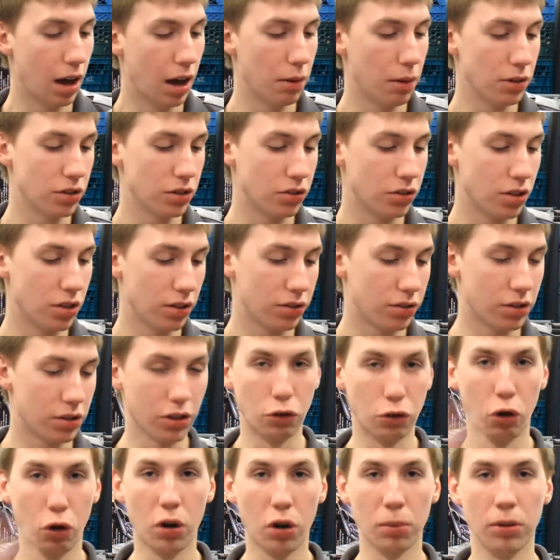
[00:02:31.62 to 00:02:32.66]
which is just
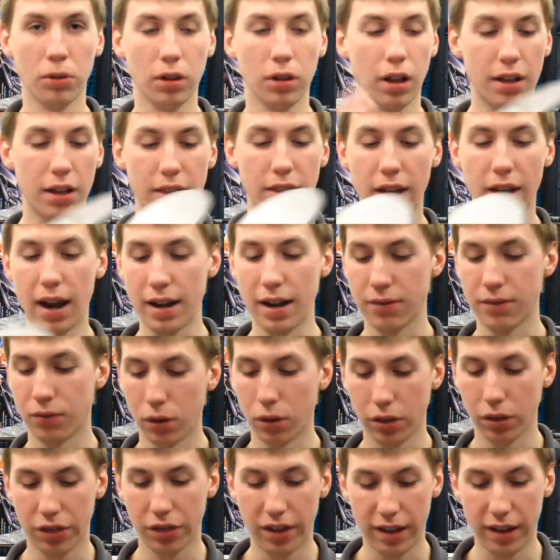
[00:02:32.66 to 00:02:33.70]
your normal
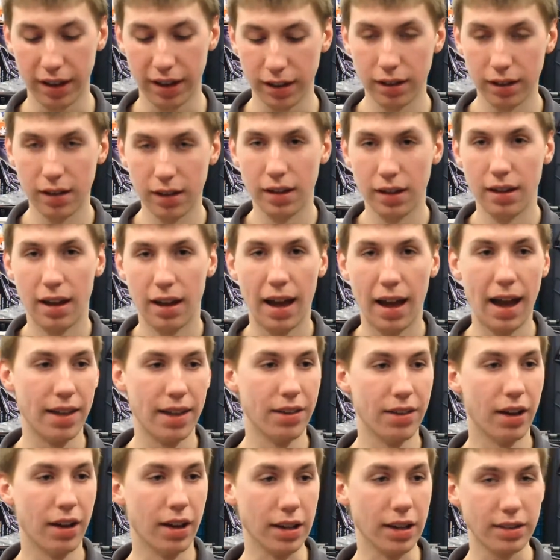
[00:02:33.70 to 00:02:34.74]
9-volt thing.
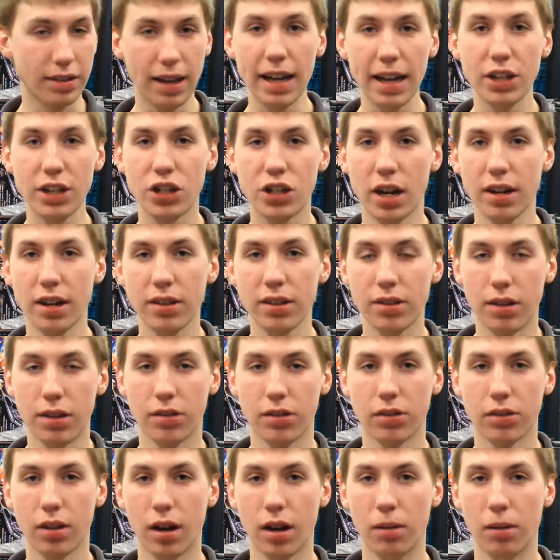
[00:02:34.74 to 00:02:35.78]
And Sega
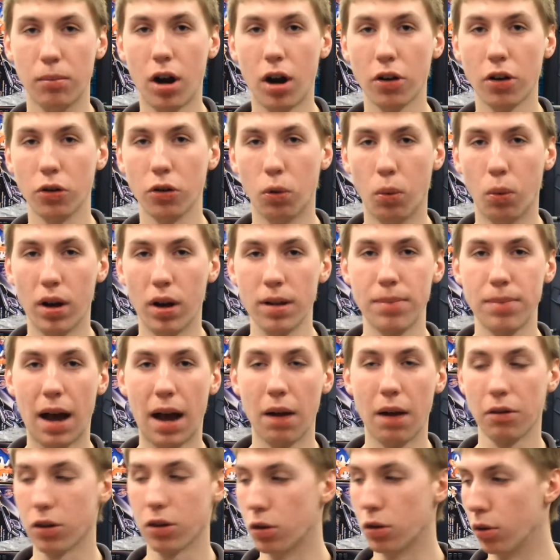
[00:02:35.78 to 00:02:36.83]
Genesis Model 1
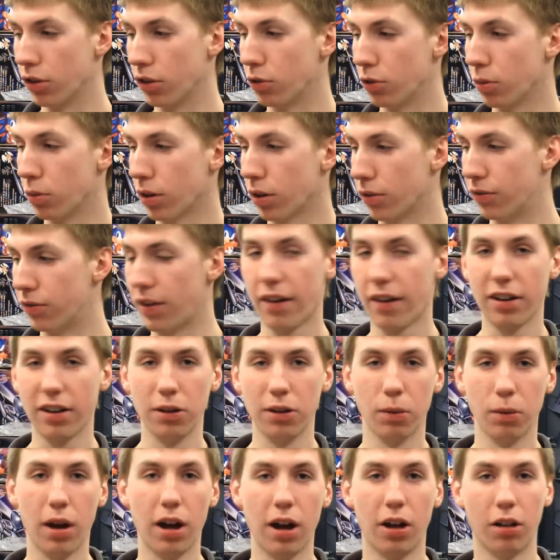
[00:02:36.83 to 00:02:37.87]
power cords work
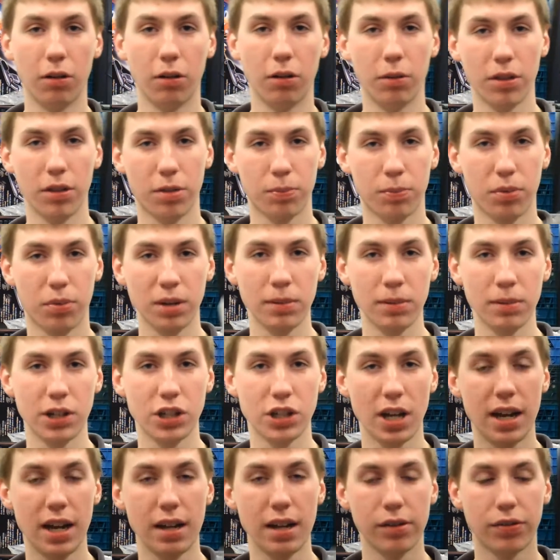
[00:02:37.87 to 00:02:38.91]
very well with pretty
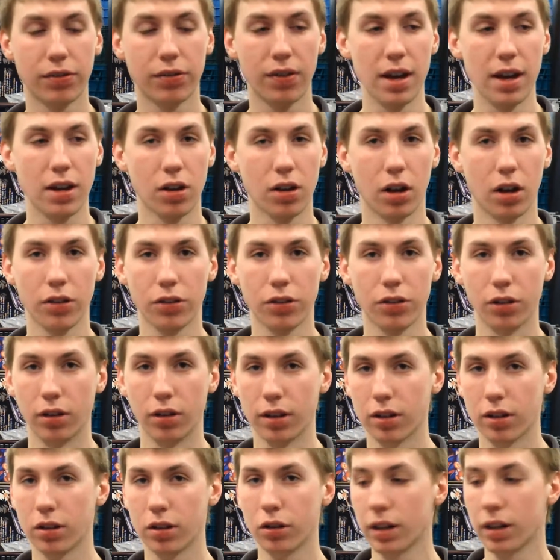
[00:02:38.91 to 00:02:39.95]
much any fake console,
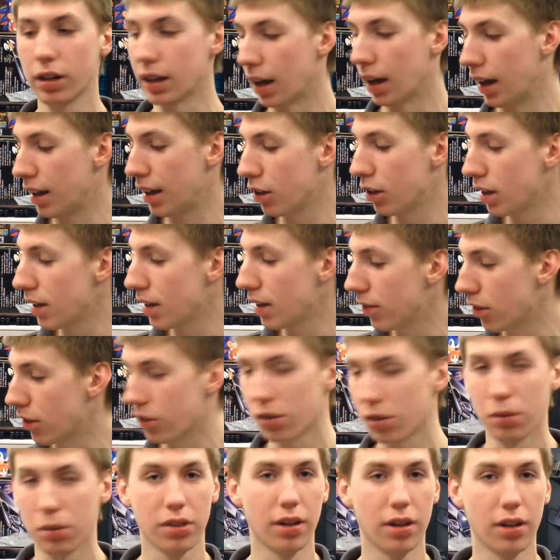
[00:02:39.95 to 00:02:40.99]
including, and you can even
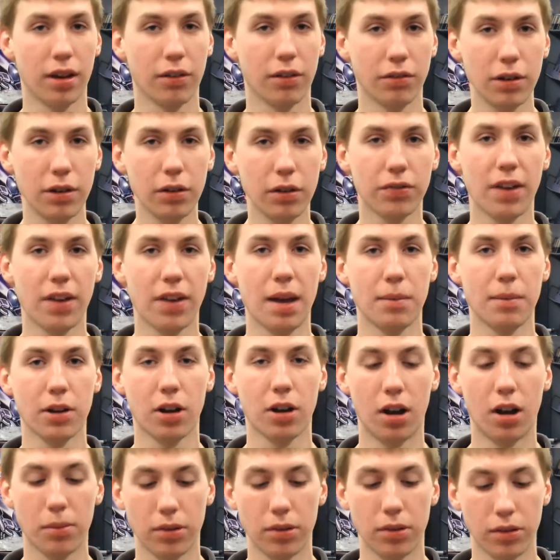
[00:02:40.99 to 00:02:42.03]
use it with real
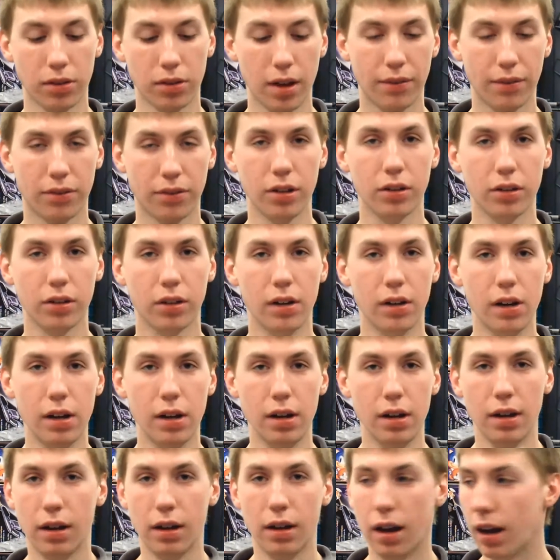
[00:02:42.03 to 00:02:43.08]
Famicoms and stuff too.
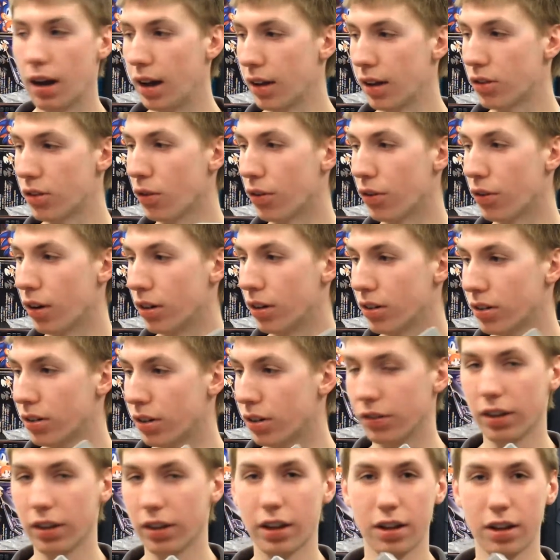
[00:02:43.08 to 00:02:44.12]
It's overall just
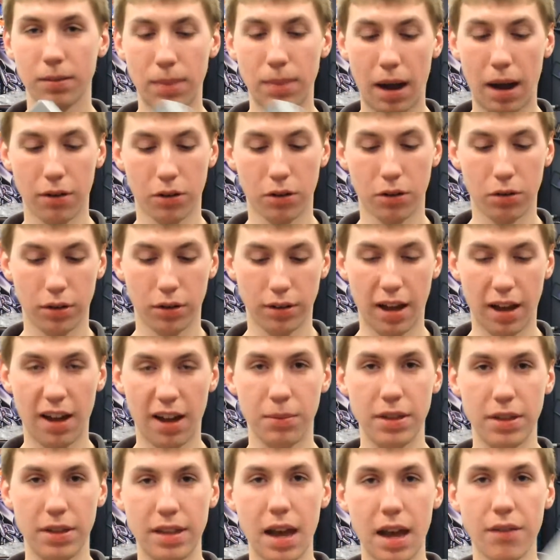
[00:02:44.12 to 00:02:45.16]
a really good power cord to
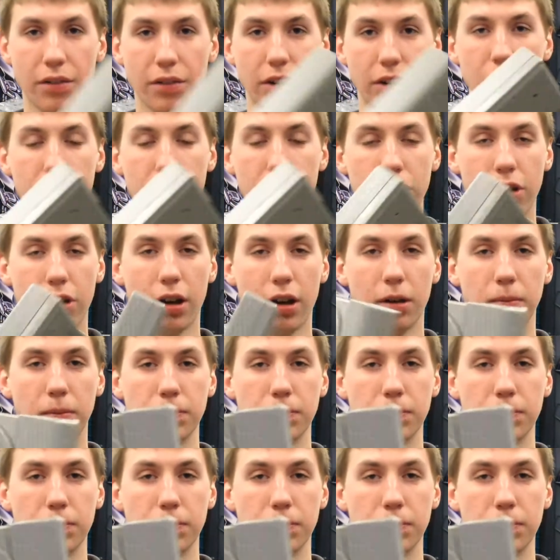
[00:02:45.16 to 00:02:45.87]
have, but never use,